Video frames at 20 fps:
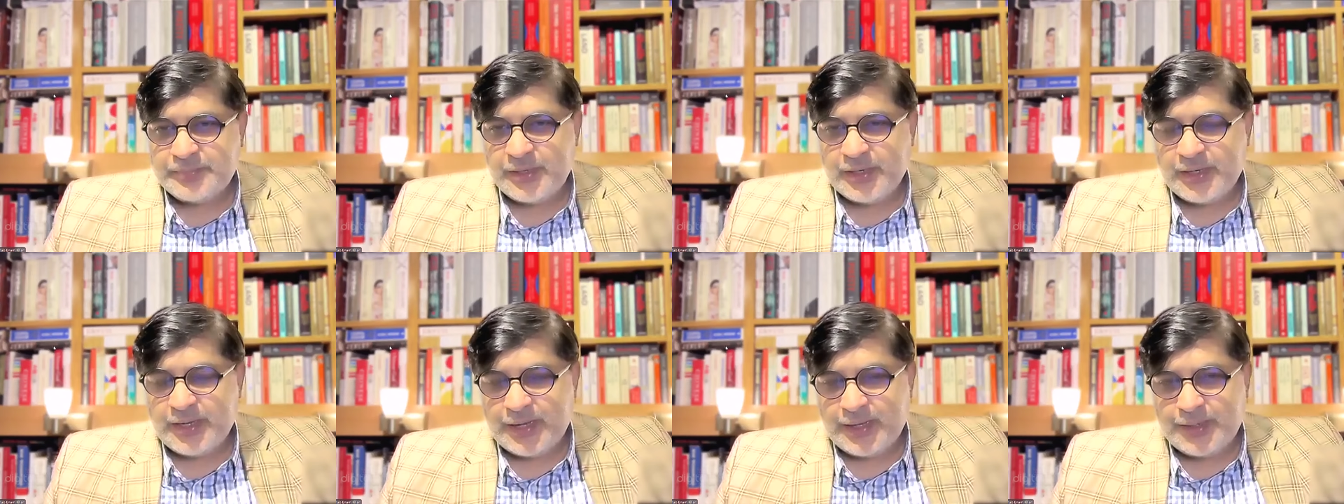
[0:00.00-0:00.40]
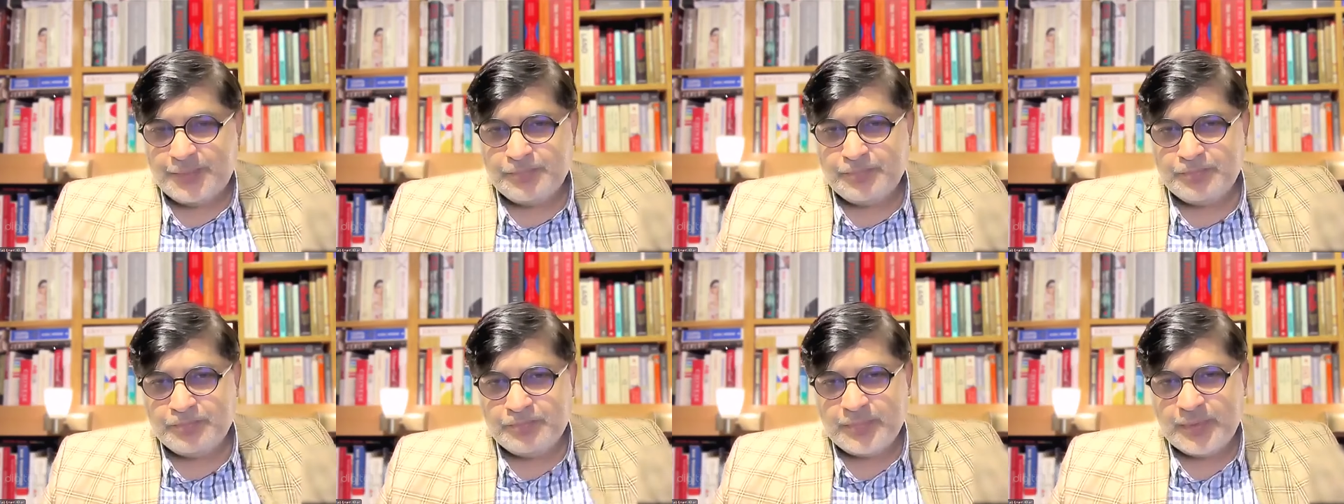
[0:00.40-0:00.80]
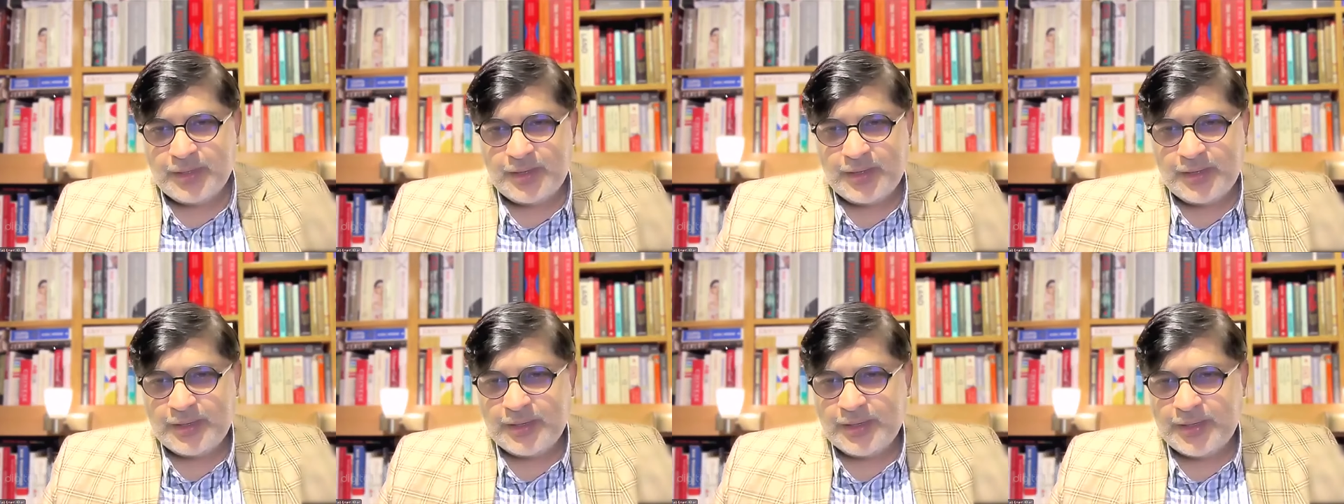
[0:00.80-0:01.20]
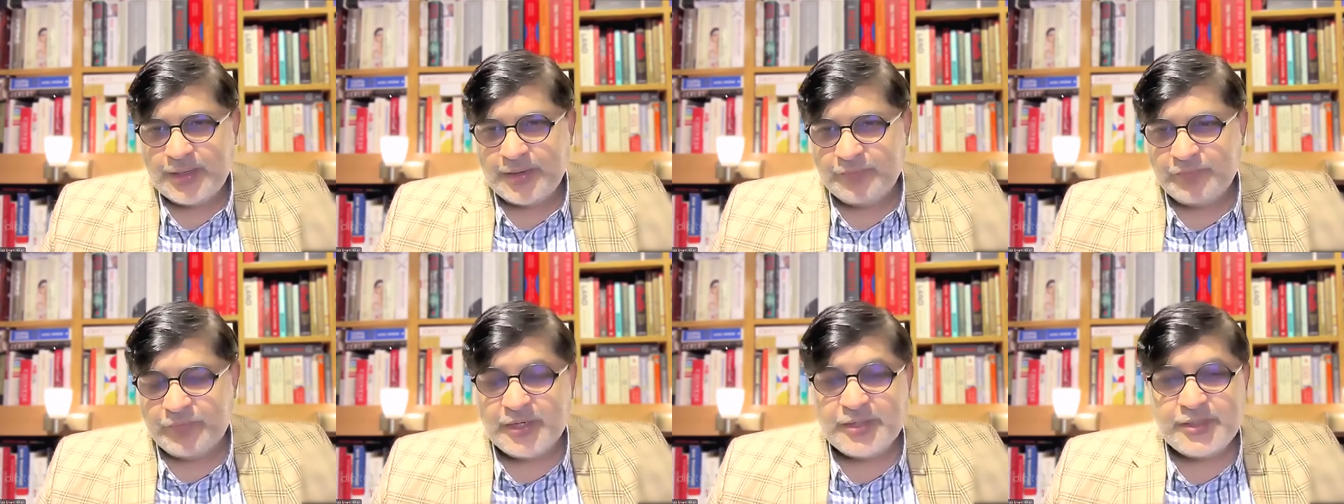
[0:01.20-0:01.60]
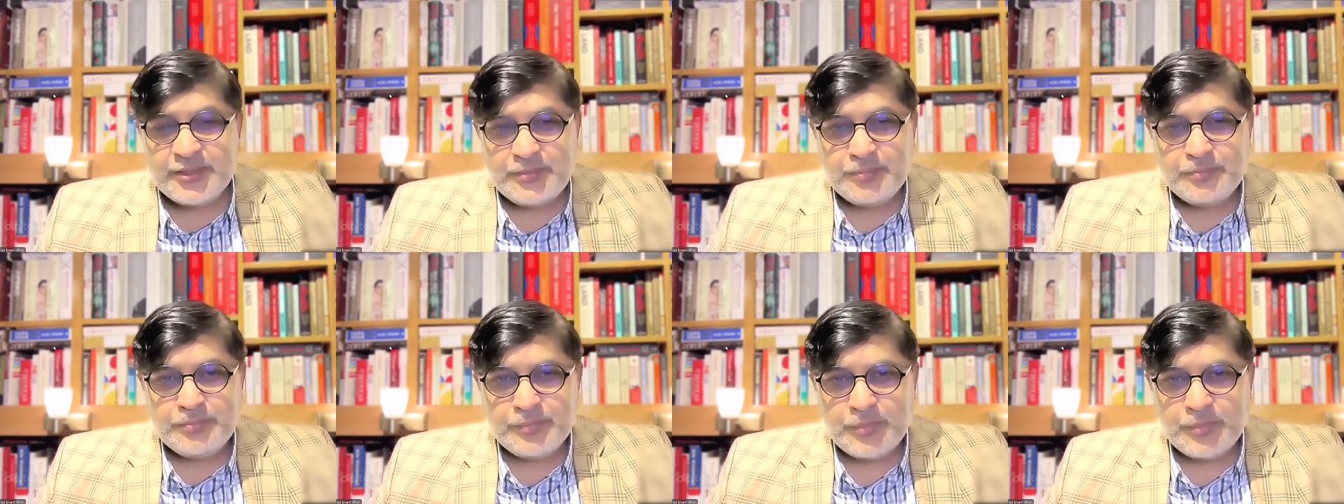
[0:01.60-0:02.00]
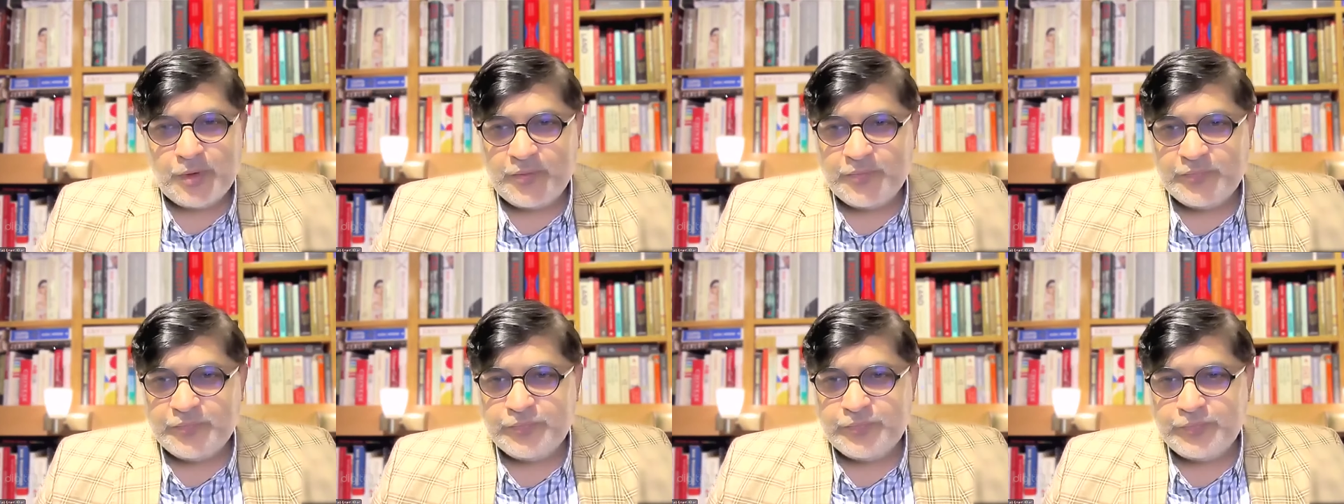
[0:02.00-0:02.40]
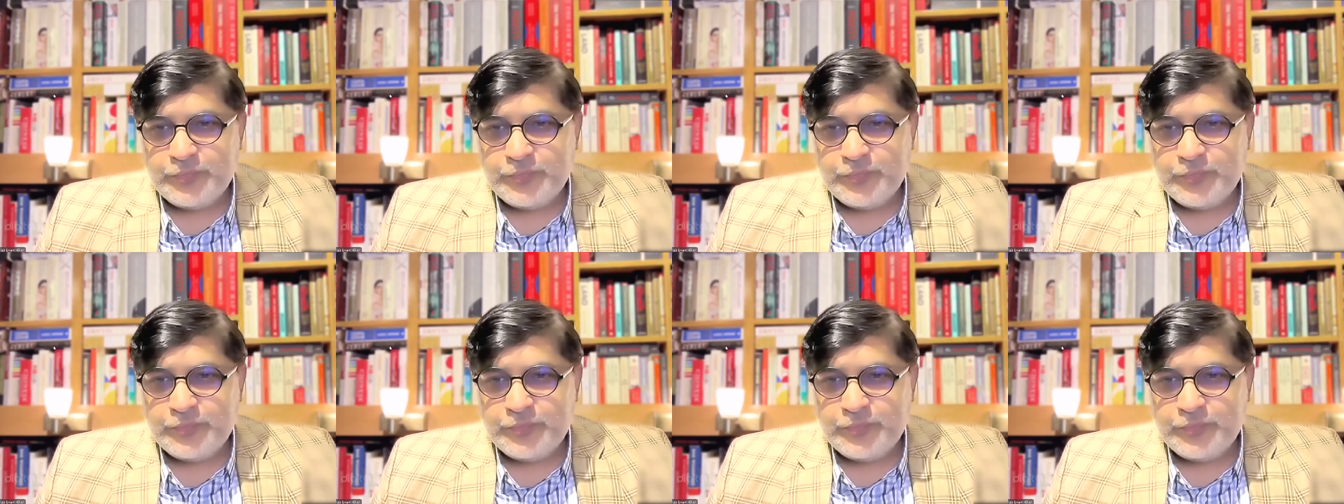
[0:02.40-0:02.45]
became a victim of